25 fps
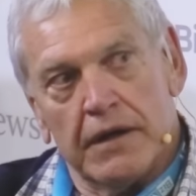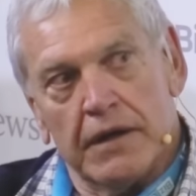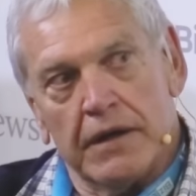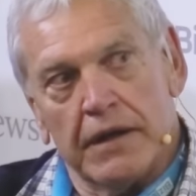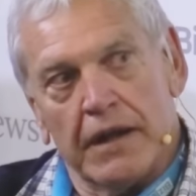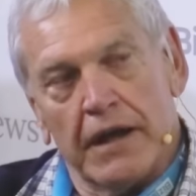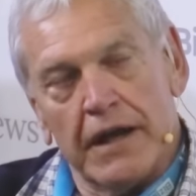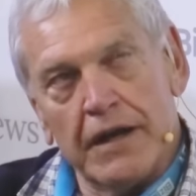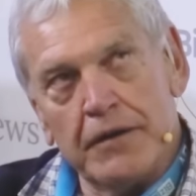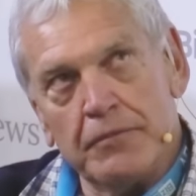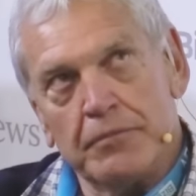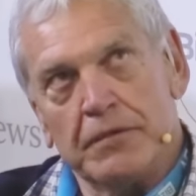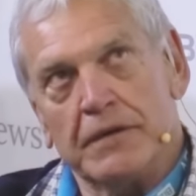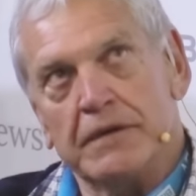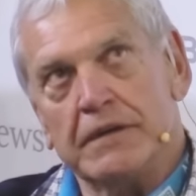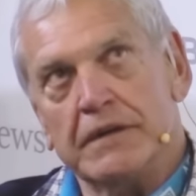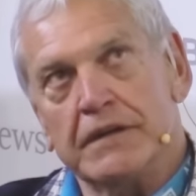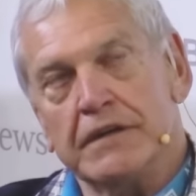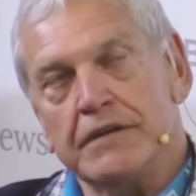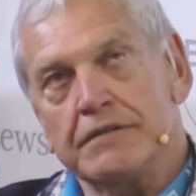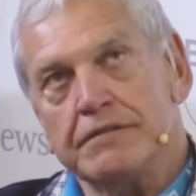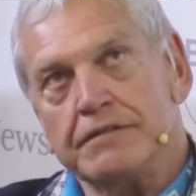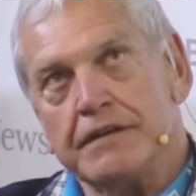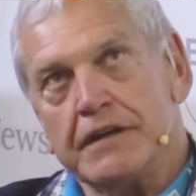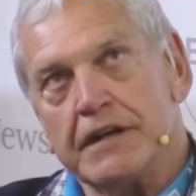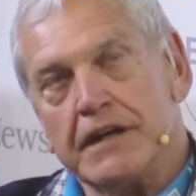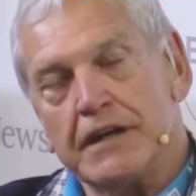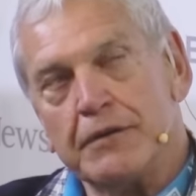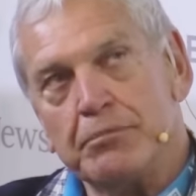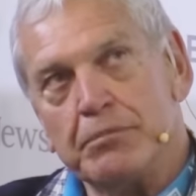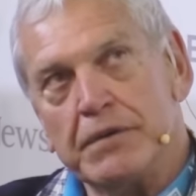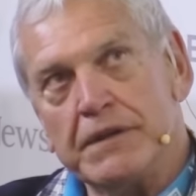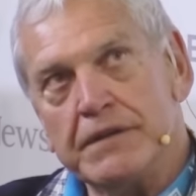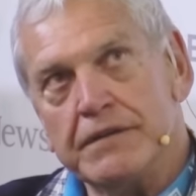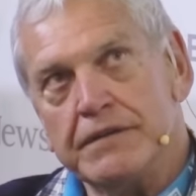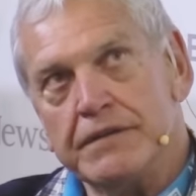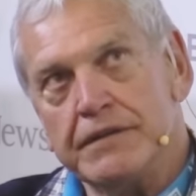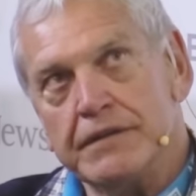And I believe
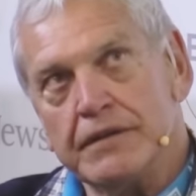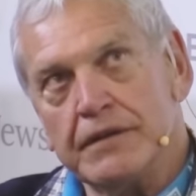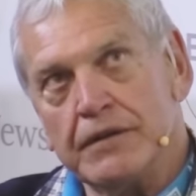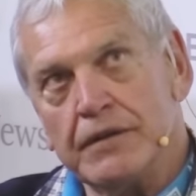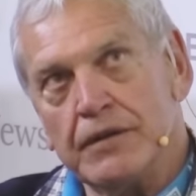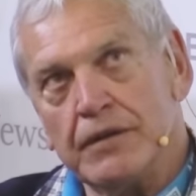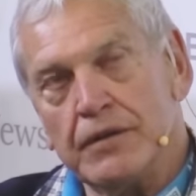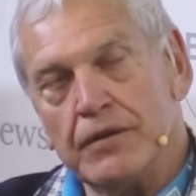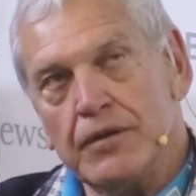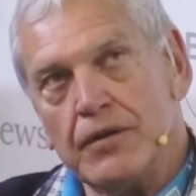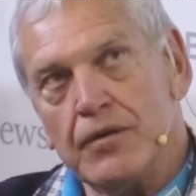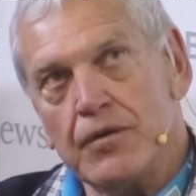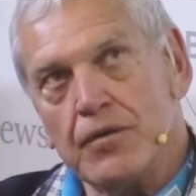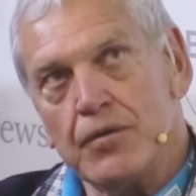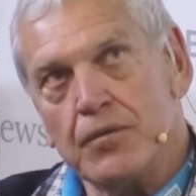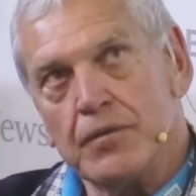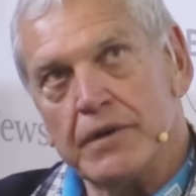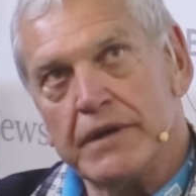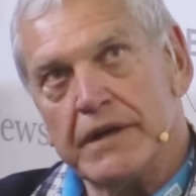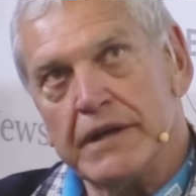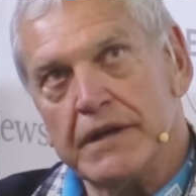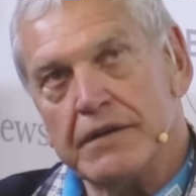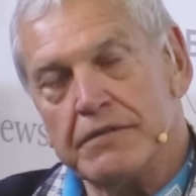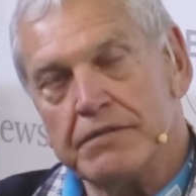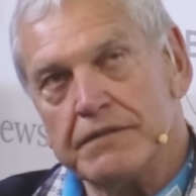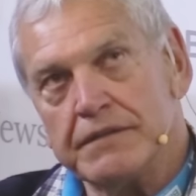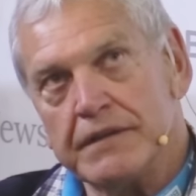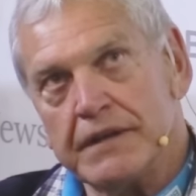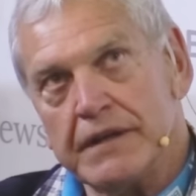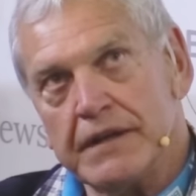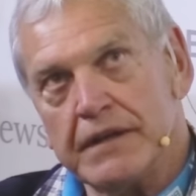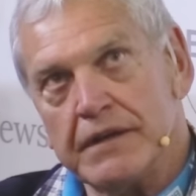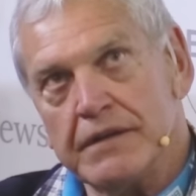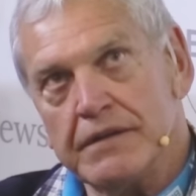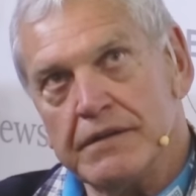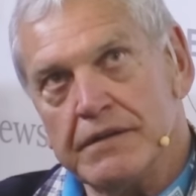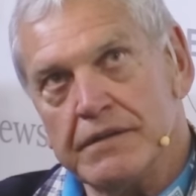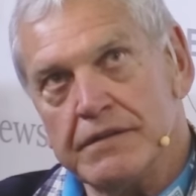up until we have
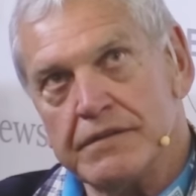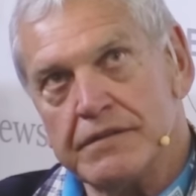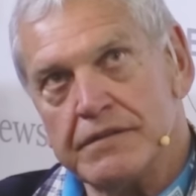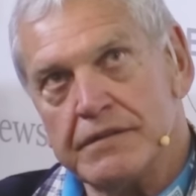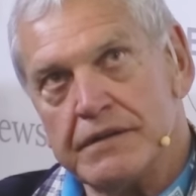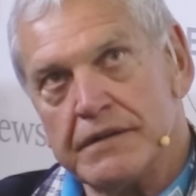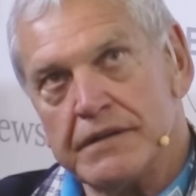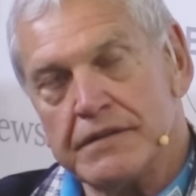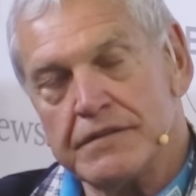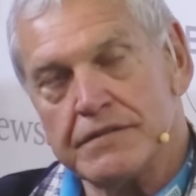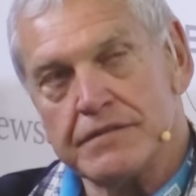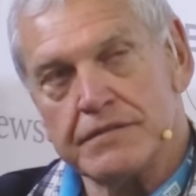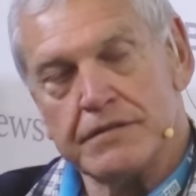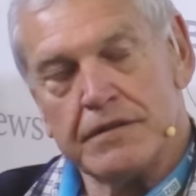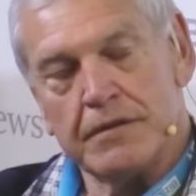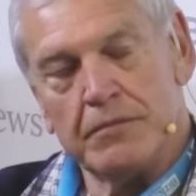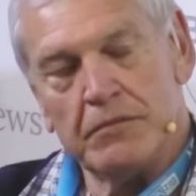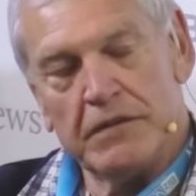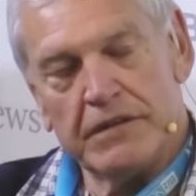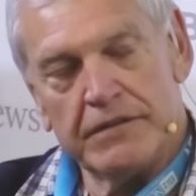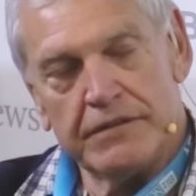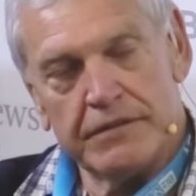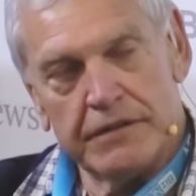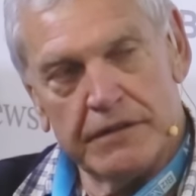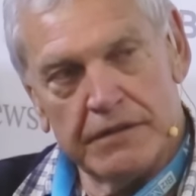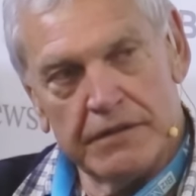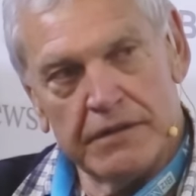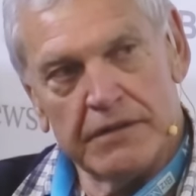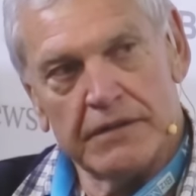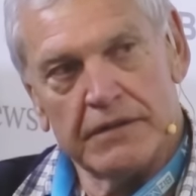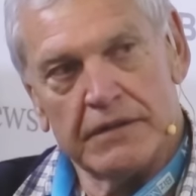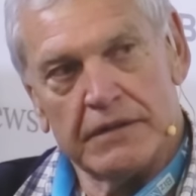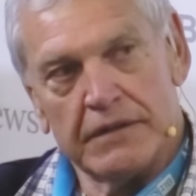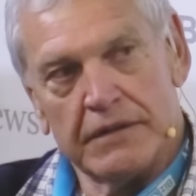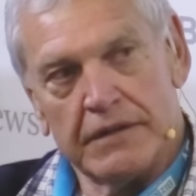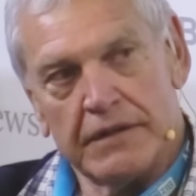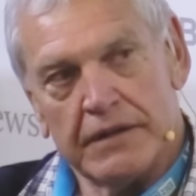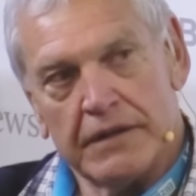taken this extremely
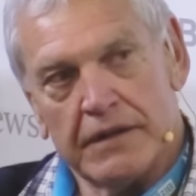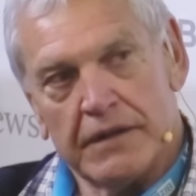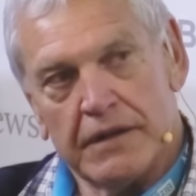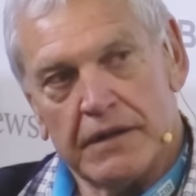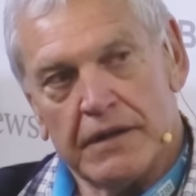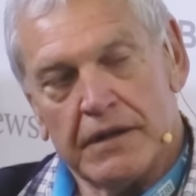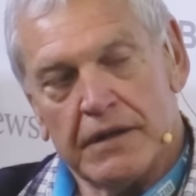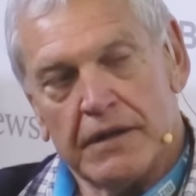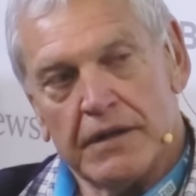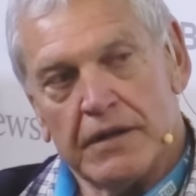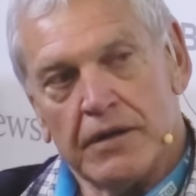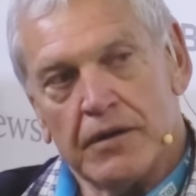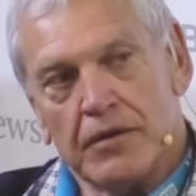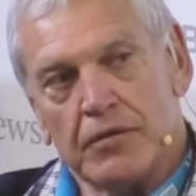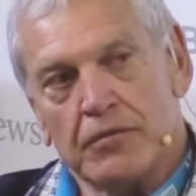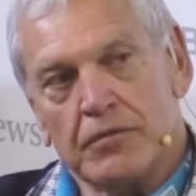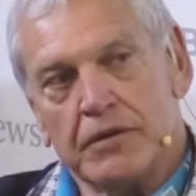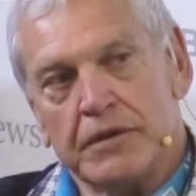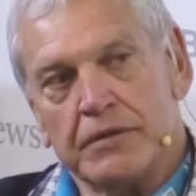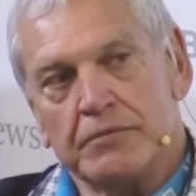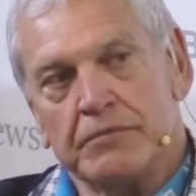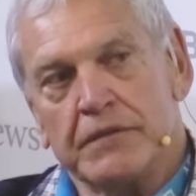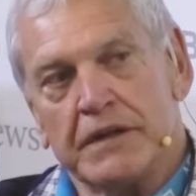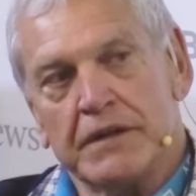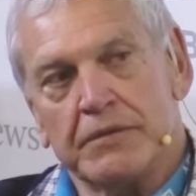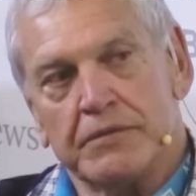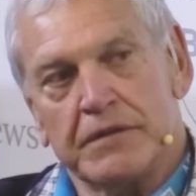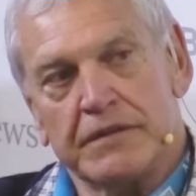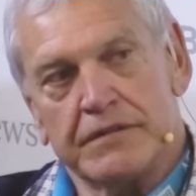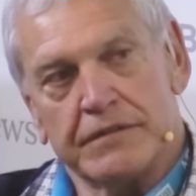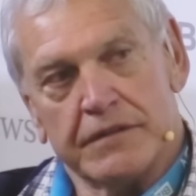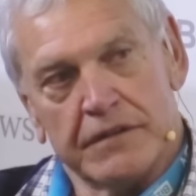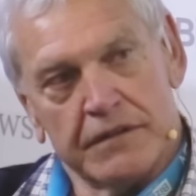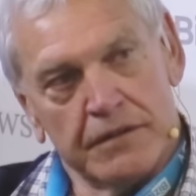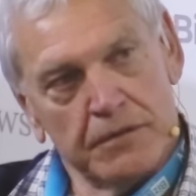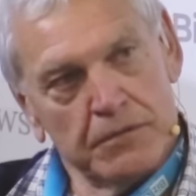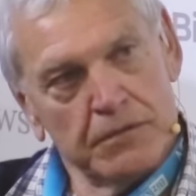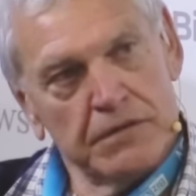seriously, we may be
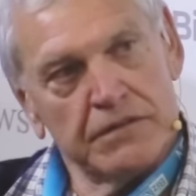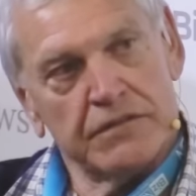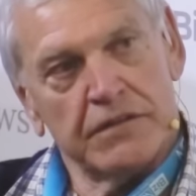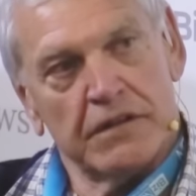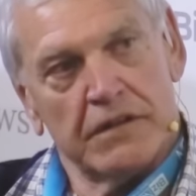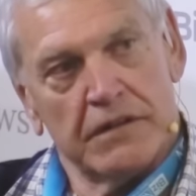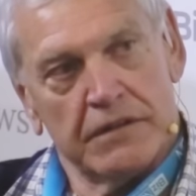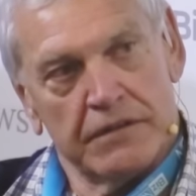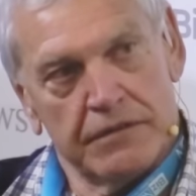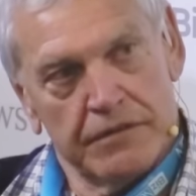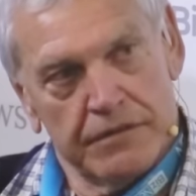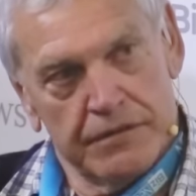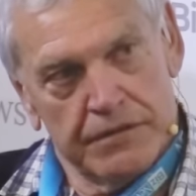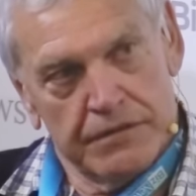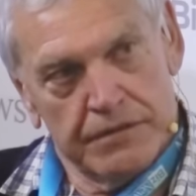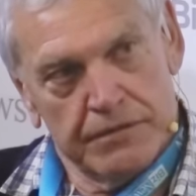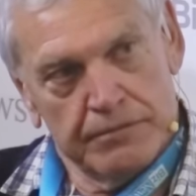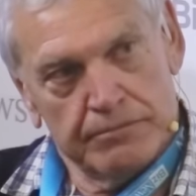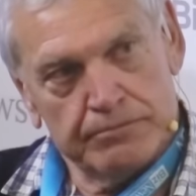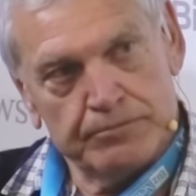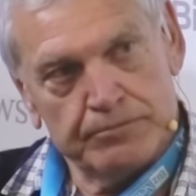sitting with challenges.